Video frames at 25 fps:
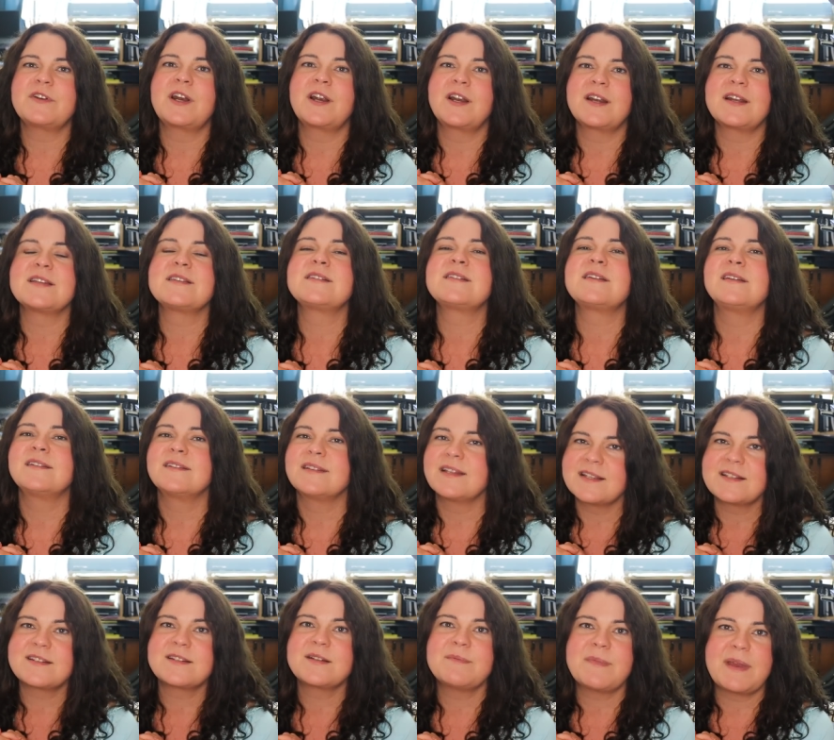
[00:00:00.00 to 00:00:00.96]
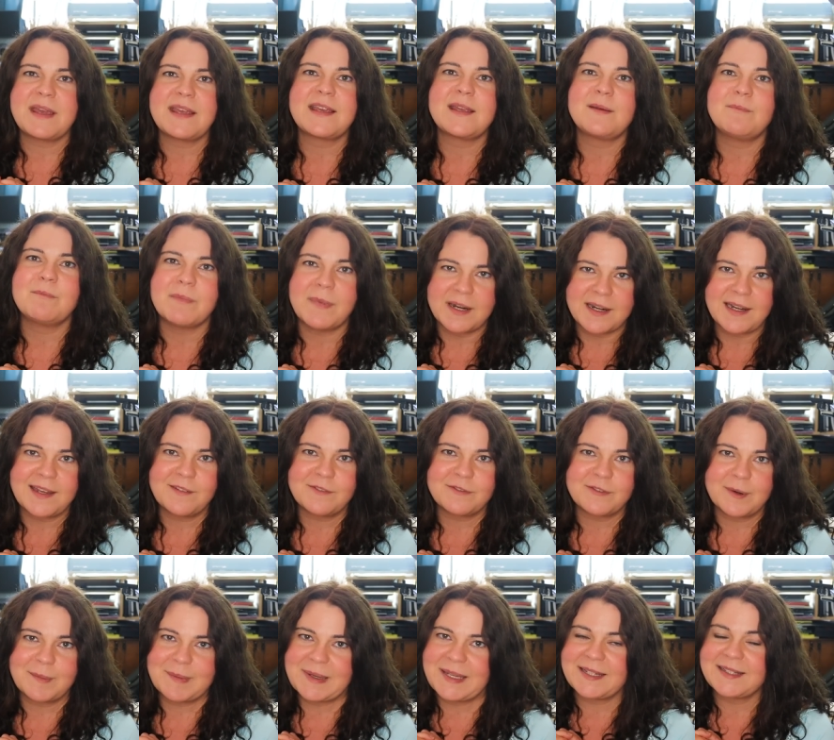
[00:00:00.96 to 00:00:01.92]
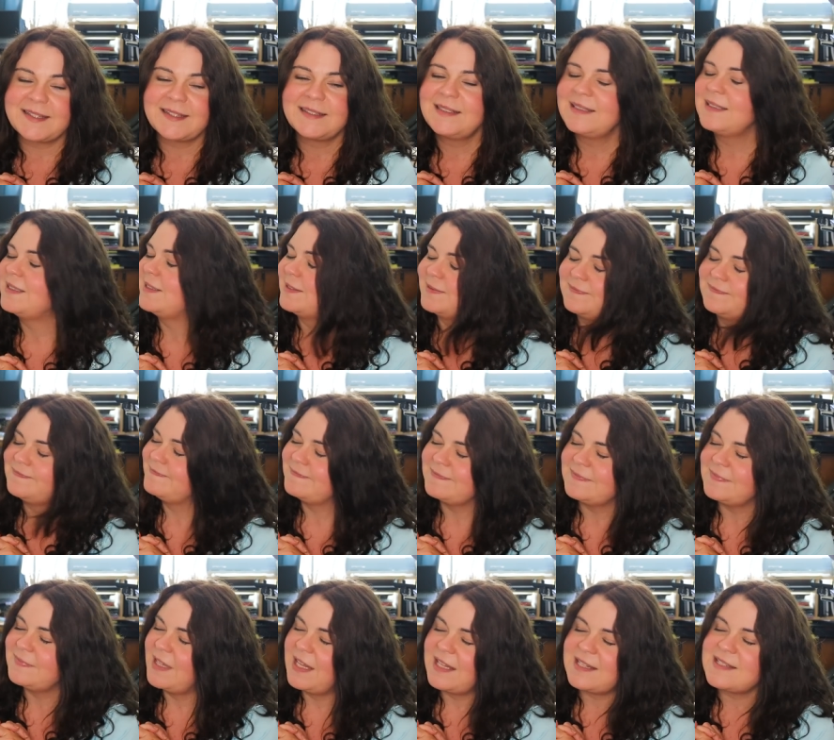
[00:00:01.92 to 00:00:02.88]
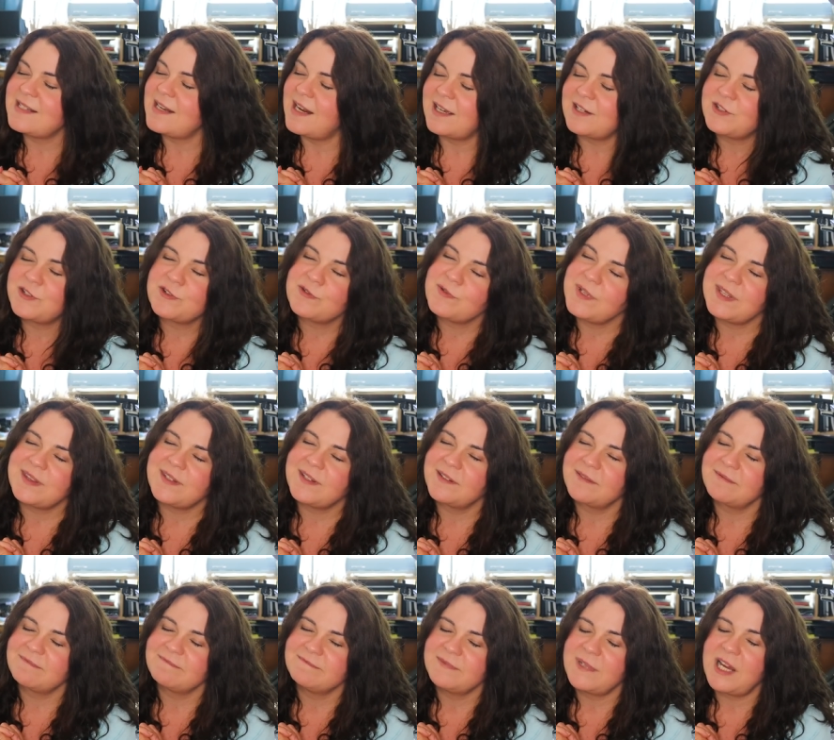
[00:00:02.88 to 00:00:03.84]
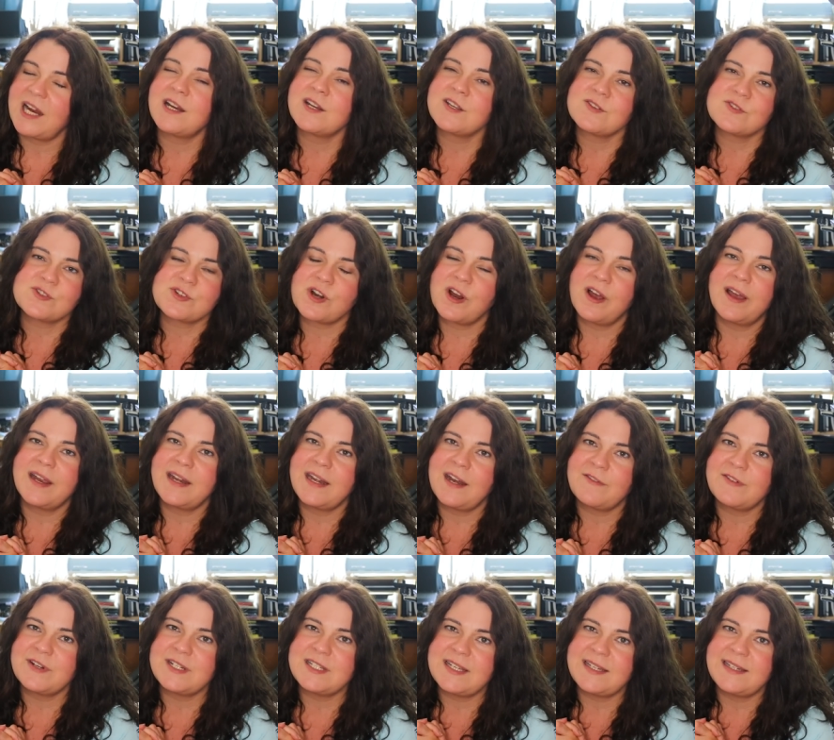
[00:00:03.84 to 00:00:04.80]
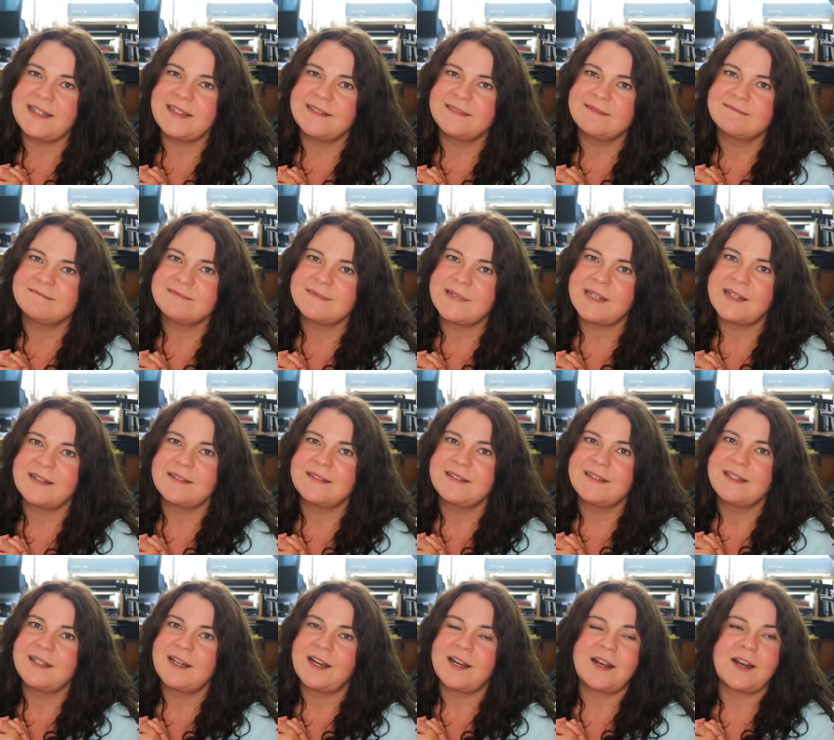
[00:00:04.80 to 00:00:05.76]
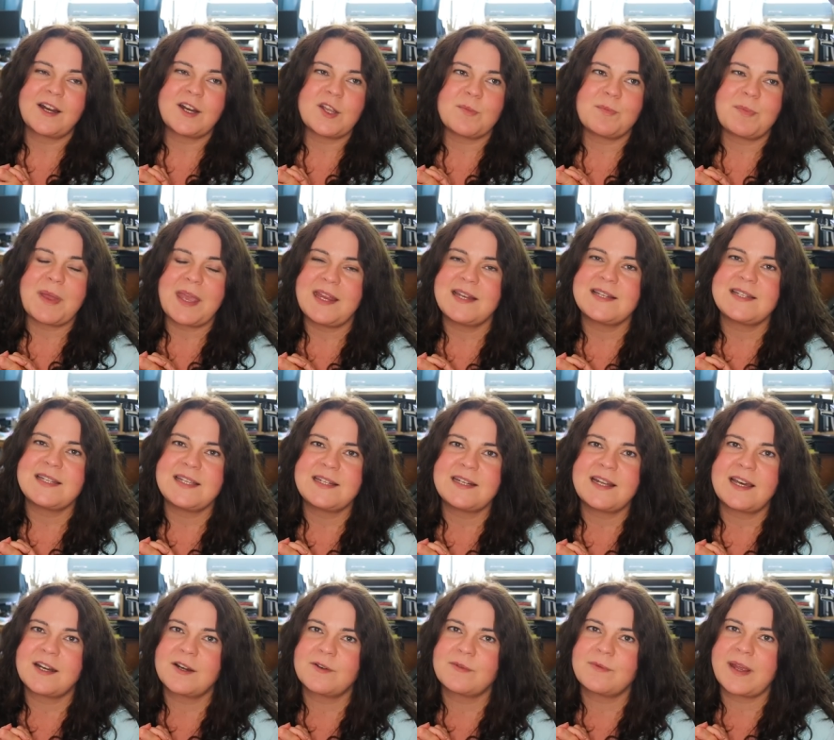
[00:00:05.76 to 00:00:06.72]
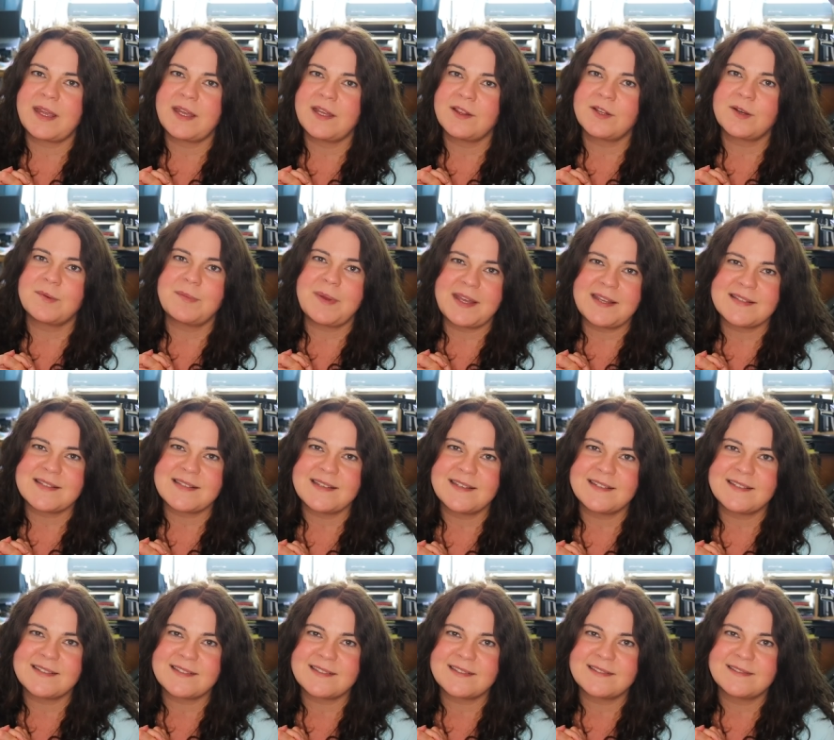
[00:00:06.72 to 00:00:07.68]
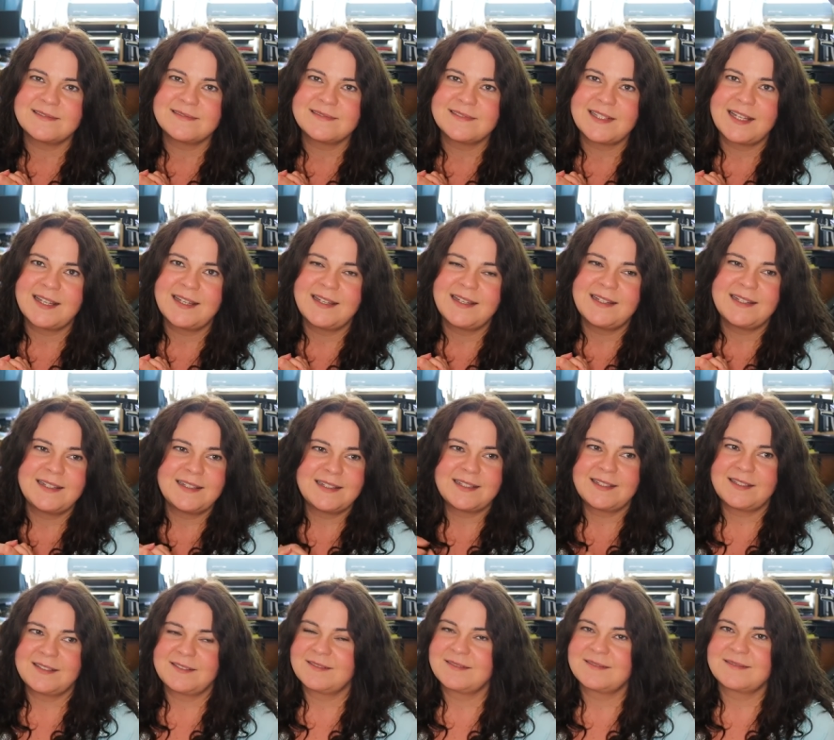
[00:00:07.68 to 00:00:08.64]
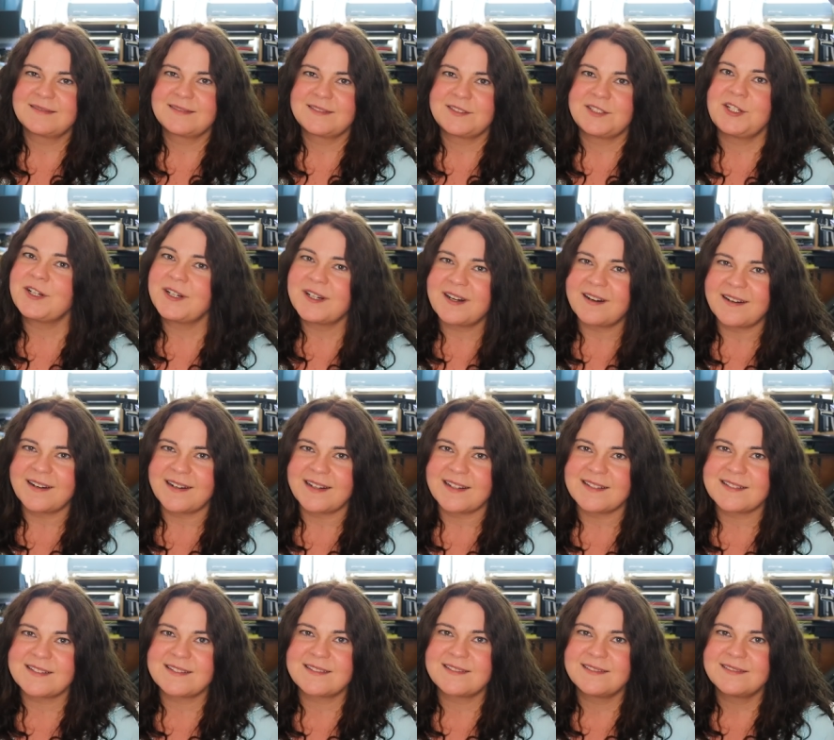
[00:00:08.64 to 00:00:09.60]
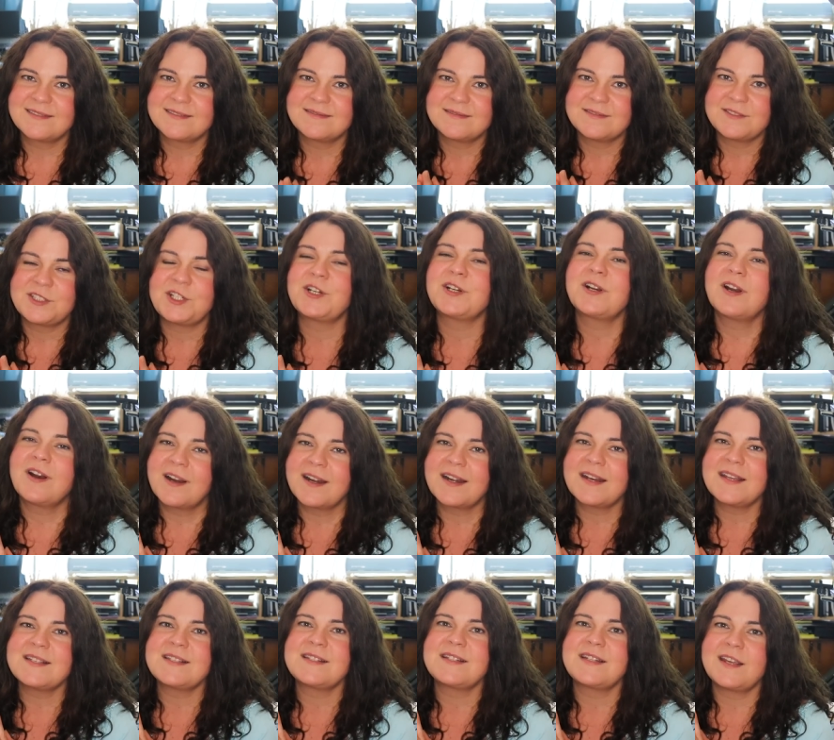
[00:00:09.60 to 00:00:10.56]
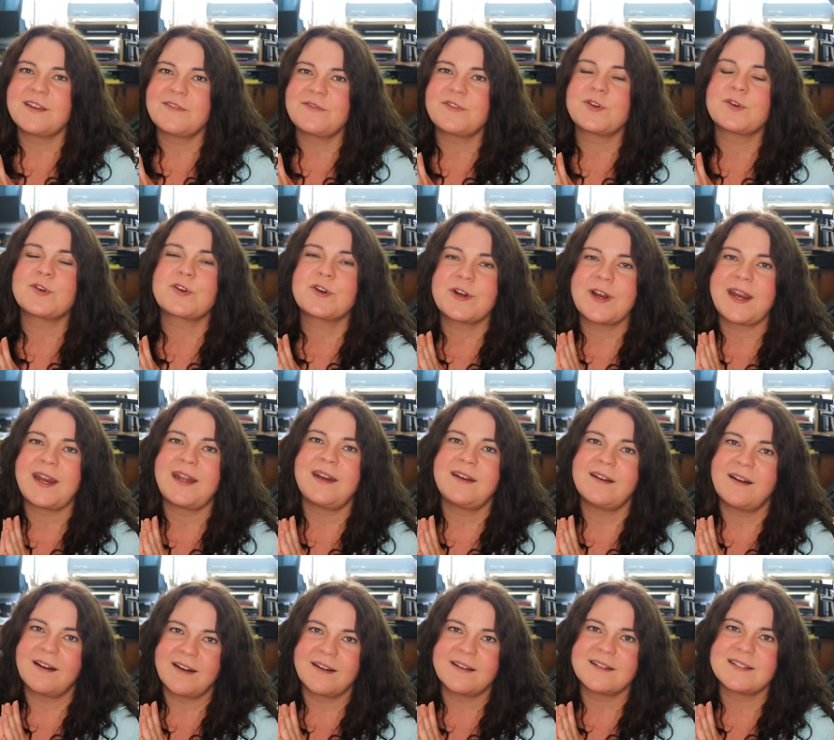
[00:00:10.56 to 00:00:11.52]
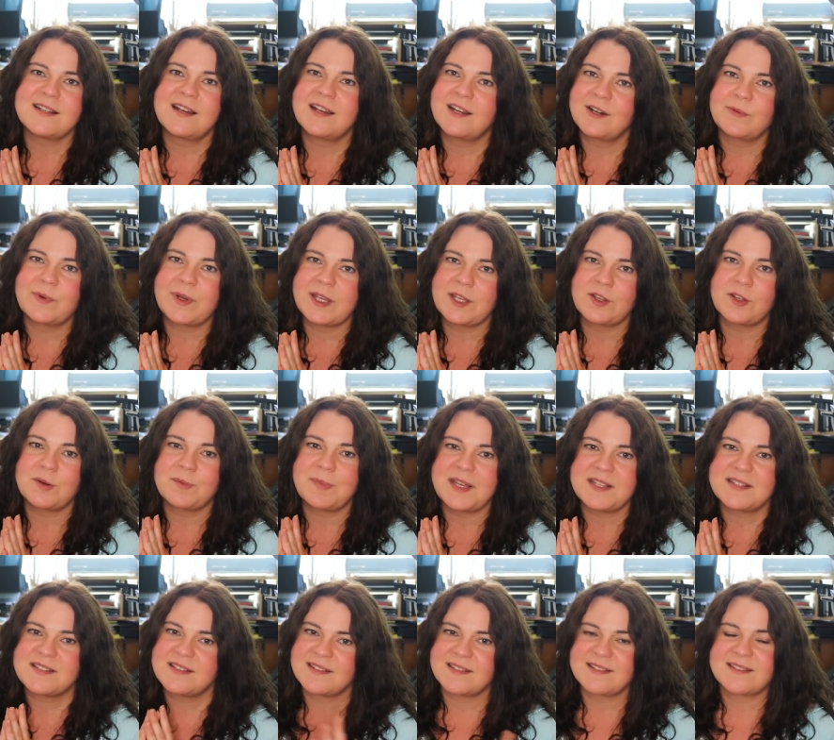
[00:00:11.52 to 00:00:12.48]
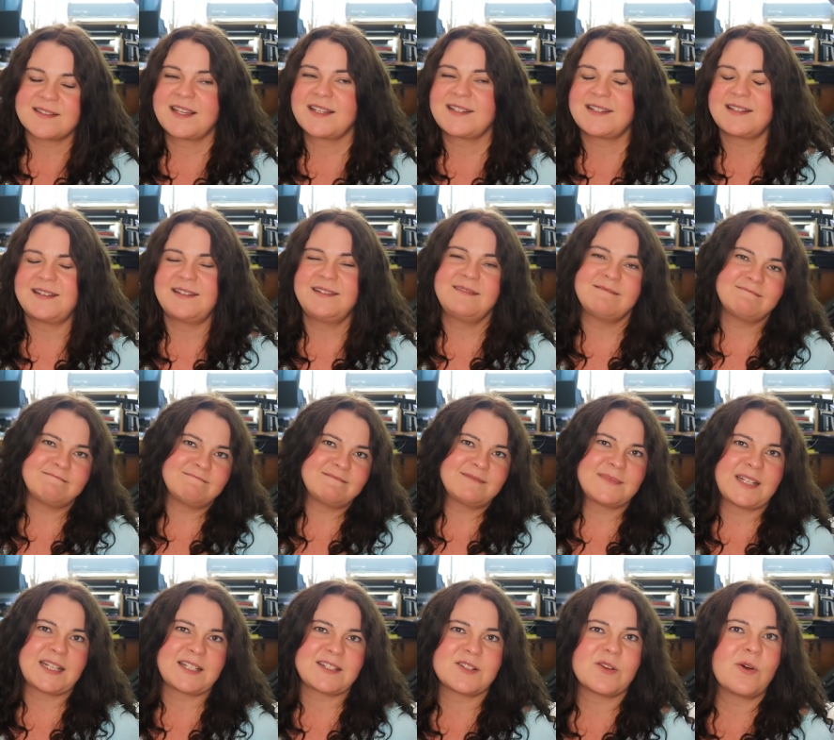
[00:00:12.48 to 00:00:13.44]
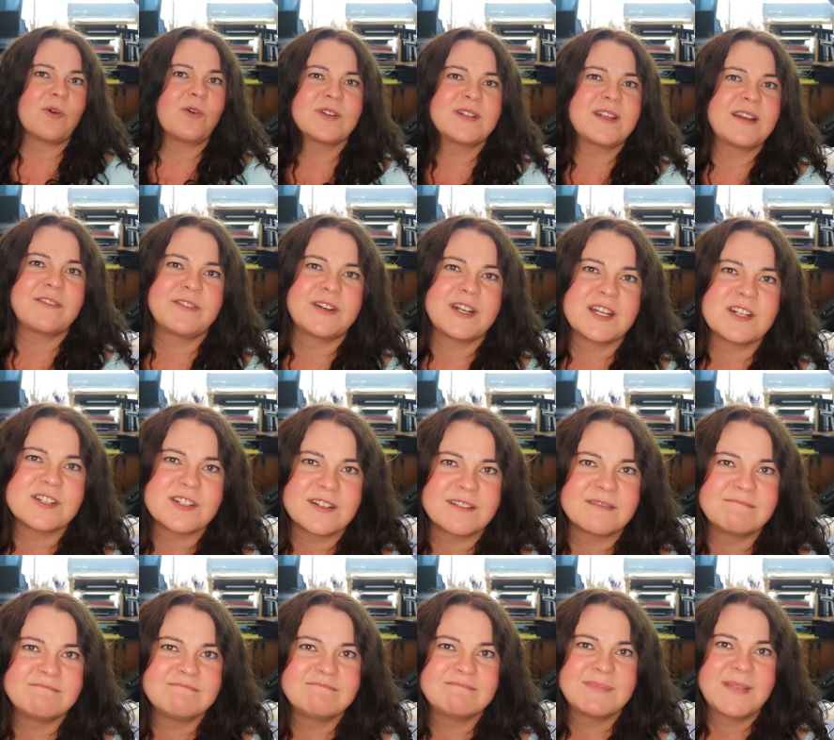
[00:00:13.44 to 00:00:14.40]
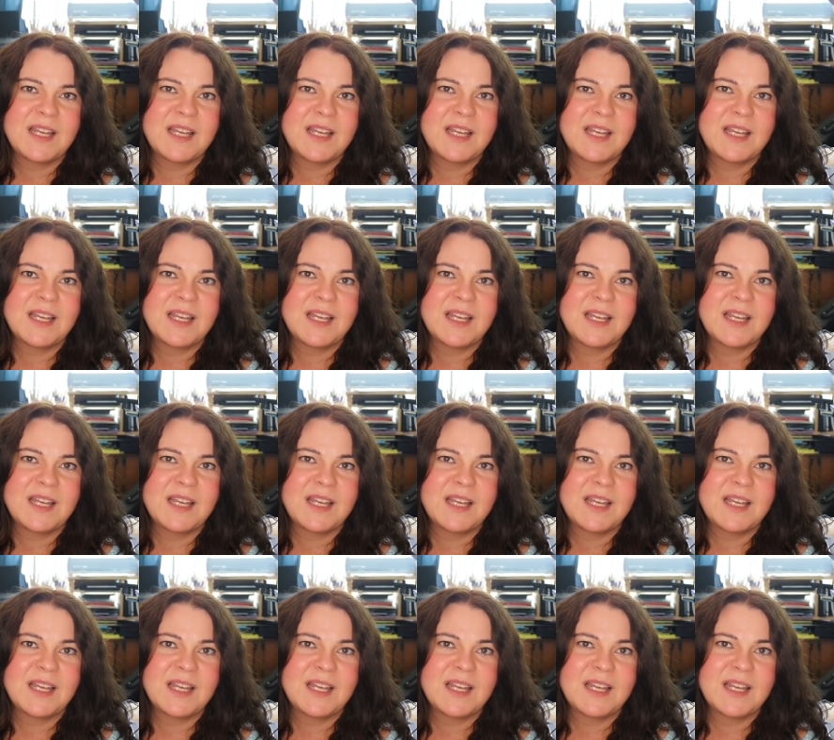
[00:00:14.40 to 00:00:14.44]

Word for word: an artist unless you're making money from it. That's not true either. Are you drawing every day? Are you painting on a regular basis? You're an artist. You're an artist if you're creating art on a regular basis. That's it. That's the whole definition.